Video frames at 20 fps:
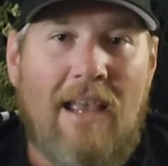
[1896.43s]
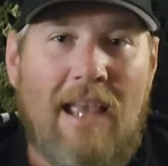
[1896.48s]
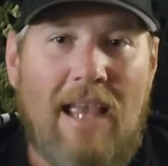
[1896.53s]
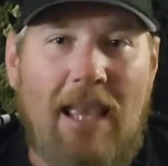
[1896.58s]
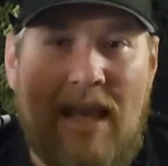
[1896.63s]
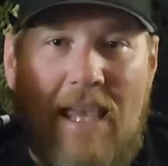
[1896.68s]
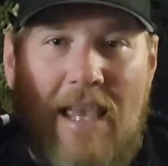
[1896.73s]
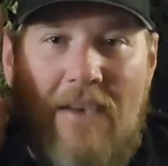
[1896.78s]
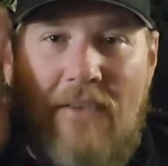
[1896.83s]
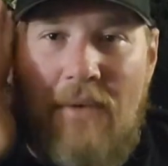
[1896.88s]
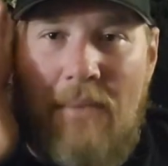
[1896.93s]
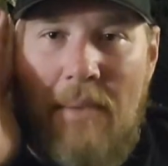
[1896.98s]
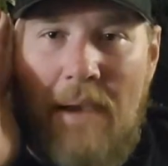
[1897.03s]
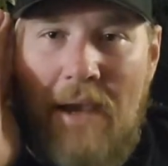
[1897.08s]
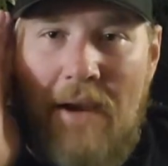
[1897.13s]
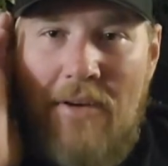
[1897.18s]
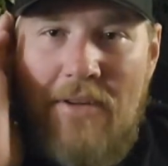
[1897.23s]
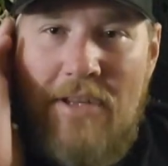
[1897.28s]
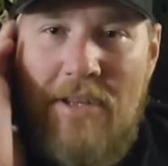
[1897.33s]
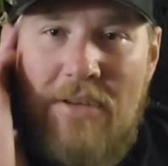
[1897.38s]
Hey Kevin
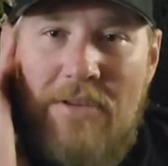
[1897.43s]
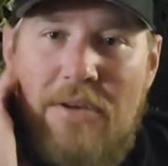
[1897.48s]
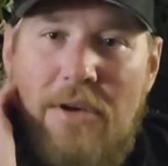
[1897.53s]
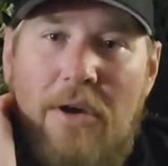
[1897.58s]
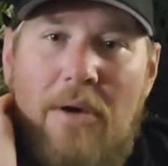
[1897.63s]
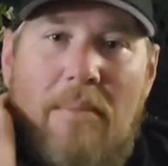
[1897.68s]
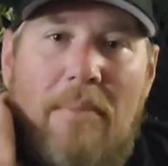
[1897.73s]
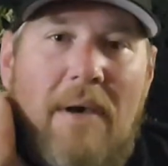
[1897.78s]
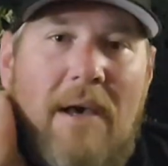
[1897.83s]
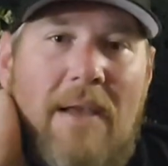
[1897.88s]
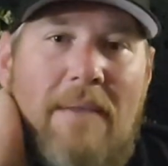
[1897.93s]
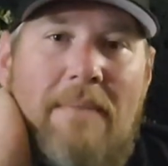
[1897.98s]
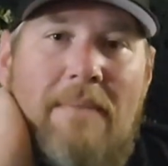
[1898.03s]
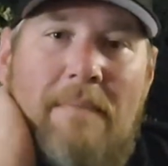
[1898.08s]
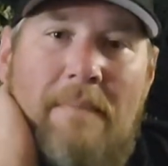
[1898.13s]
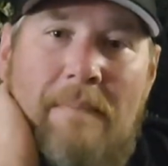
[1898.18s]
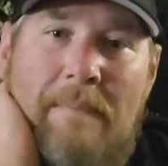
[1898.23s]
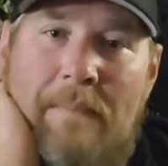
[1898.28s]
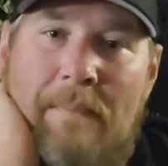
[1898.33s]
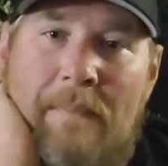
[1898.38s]
Myers, how's it going, bud?
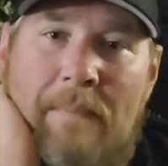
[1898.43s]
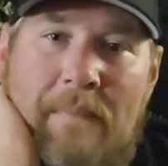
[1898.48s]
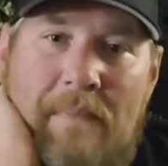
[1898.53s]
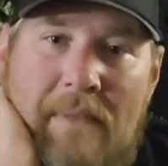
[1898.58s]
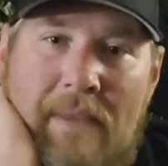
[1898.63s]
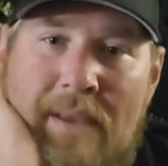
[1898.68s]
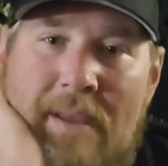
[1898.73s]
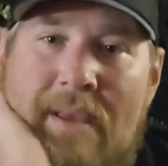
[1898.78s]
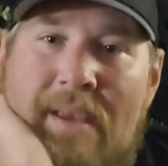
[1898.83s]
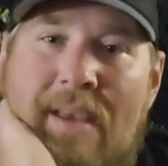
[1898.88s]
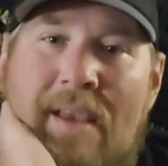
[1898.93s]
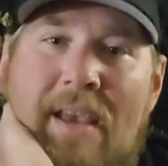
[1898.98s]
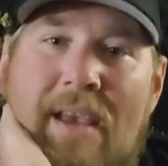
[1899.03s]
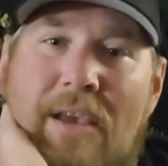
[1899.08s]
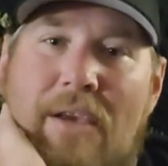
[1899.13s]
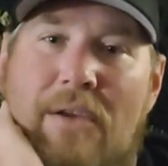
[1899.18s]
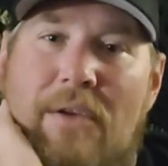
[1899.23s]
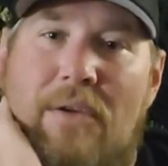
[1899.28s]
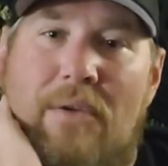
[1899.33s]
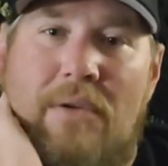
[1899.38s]

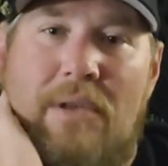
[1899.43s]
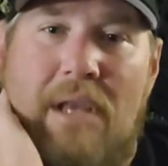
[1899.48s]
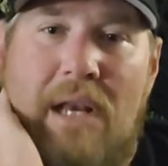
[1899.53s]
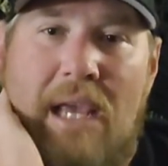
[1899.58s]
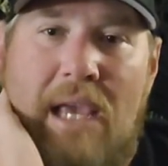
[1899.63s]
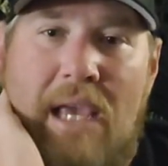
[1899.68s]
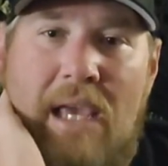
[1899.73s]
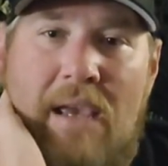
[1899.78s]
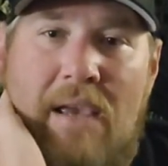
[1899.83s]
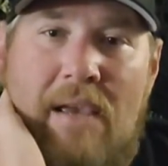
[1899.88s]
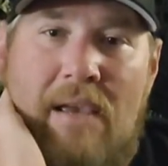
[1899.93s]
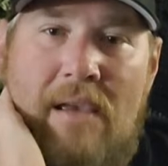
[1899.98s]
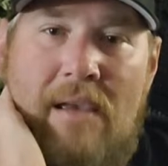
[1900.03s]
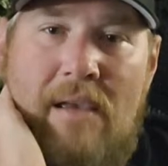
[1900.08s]
How you doing tonight?